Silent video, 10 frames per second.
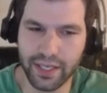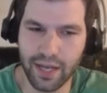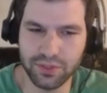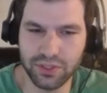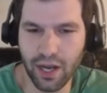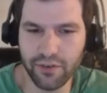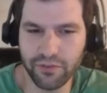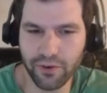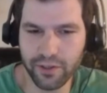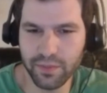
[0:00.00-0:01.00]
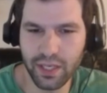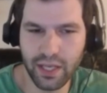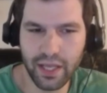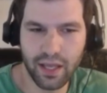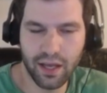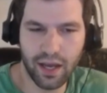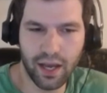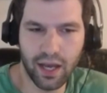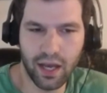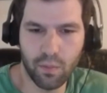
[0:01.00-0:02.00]
I'm sorry for them.
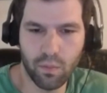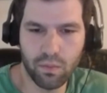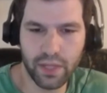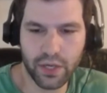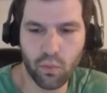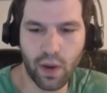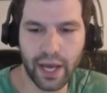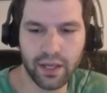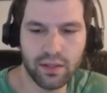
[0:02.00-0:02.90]
Like, why